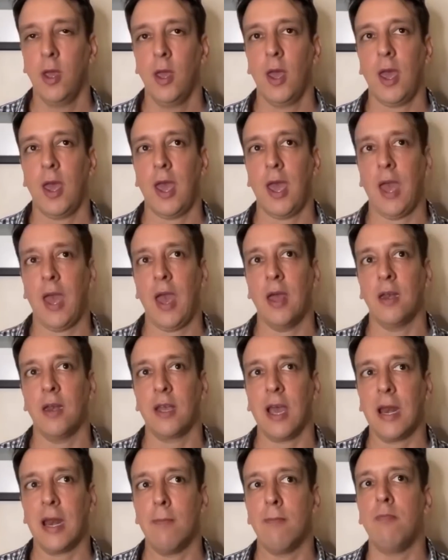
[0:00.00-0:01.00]
and
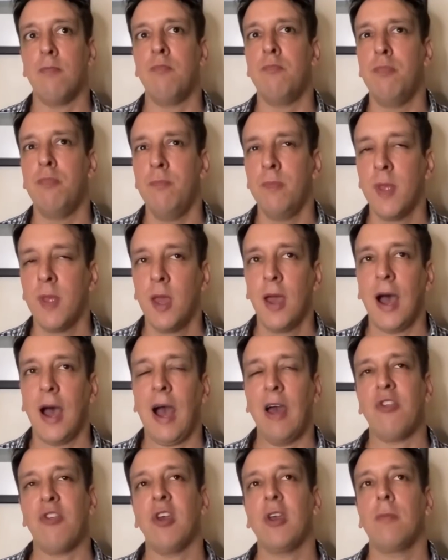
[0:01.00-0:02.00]
kind of I
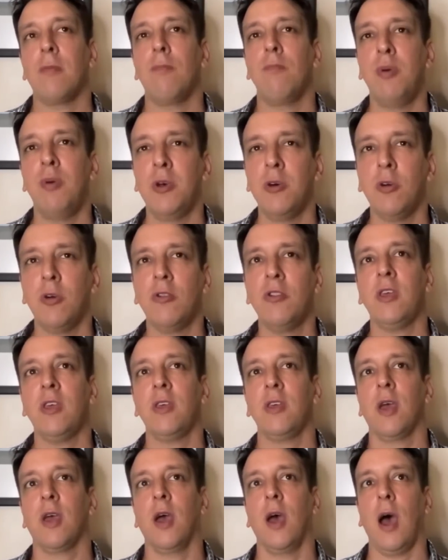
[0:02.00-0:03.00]
think
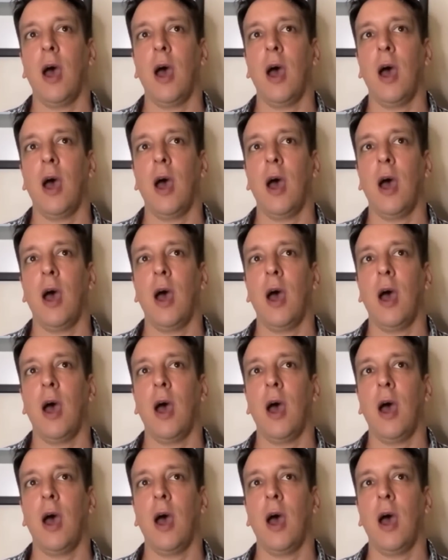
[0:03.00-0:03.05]
building